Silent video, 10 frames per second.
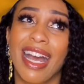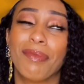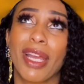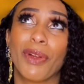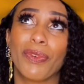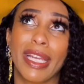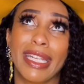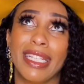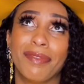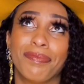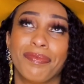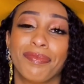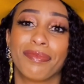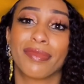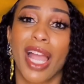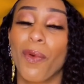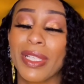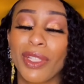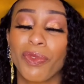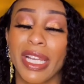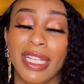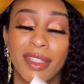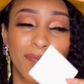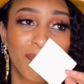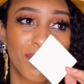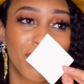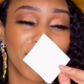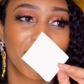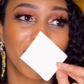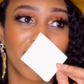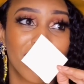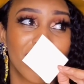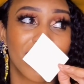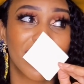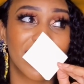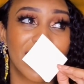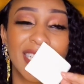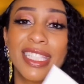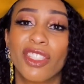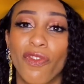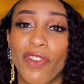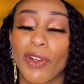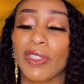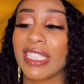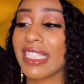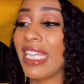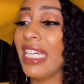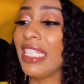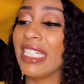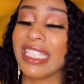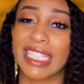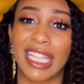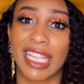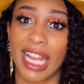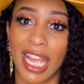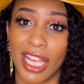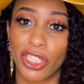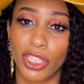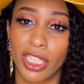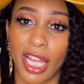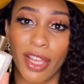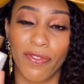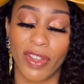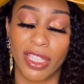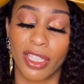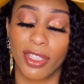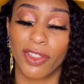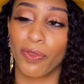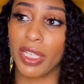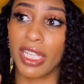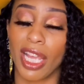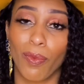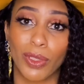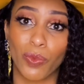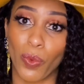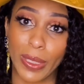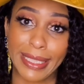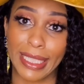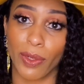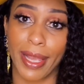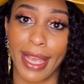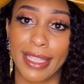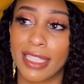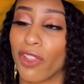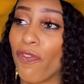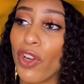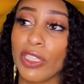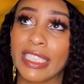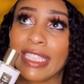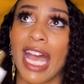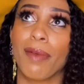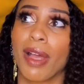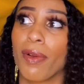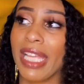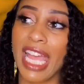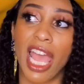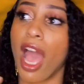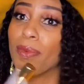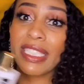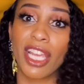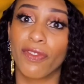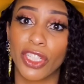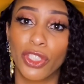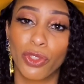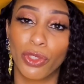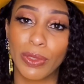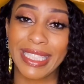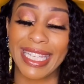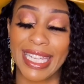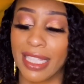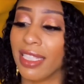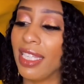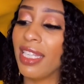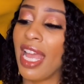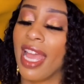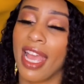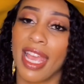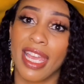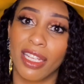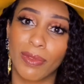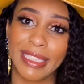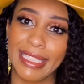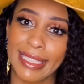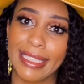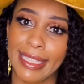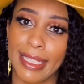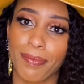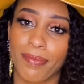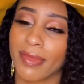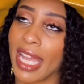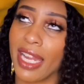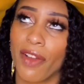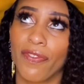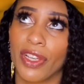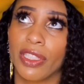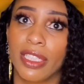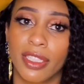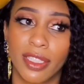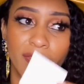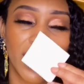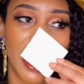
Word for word: I'm not ready. I wasn't ready this is the first Kilian scent that I actually like fell in love with and was wanting, okay? This is the first time I, I was ever introduced to Kilian and it was this scent and I fell in love.